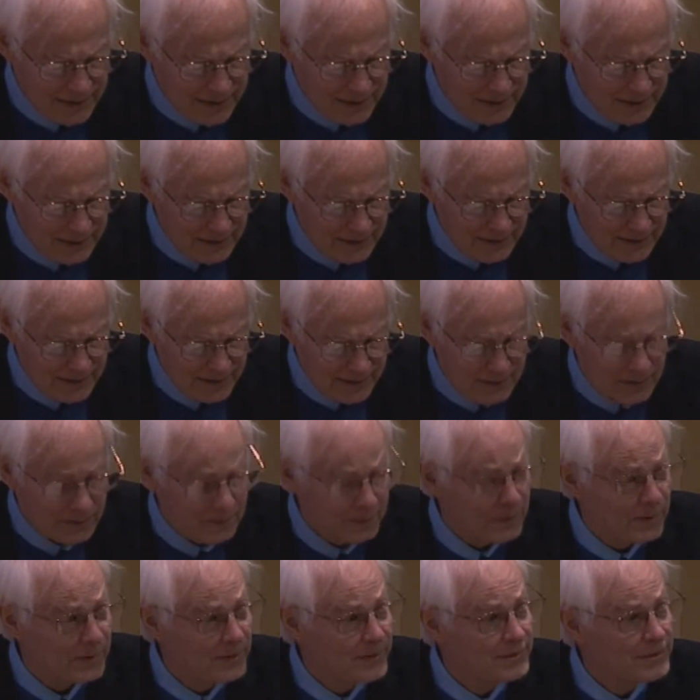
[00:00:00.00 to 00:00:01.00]
uh, to
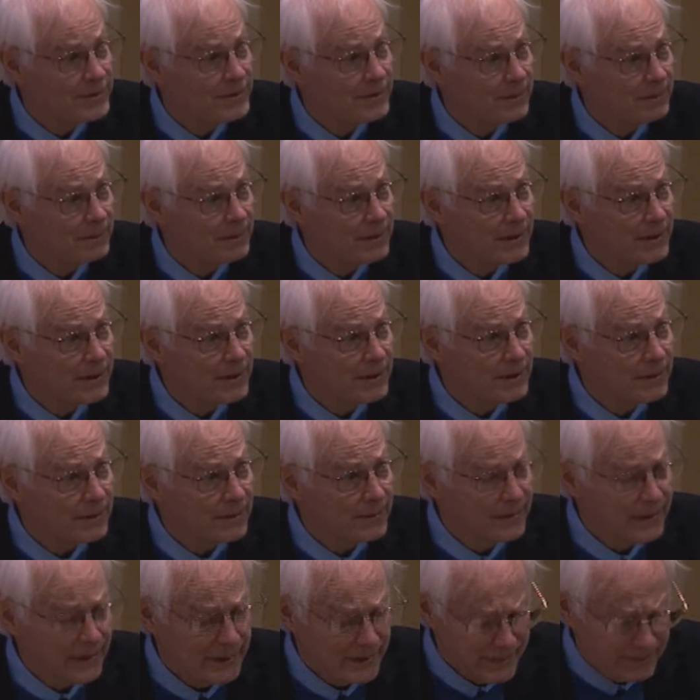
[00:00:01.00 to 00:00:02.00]
emerge in the political
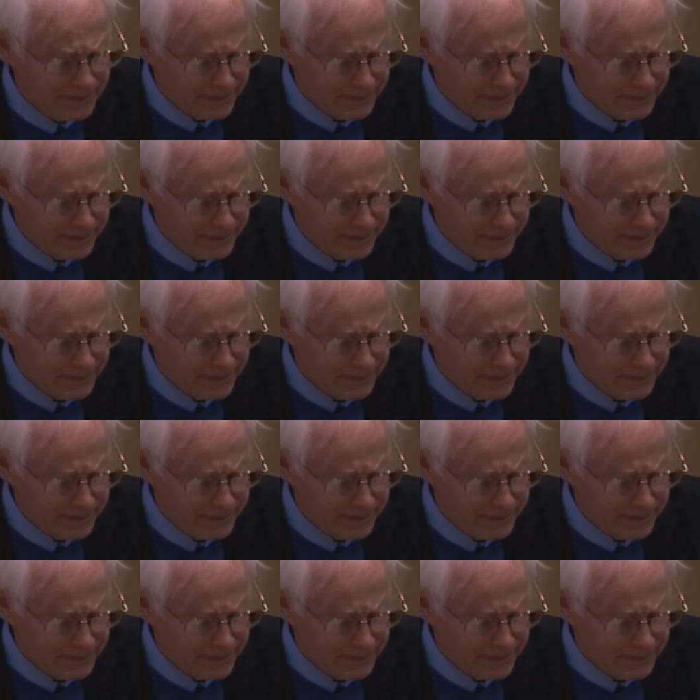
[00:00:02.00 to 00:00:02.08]
arena.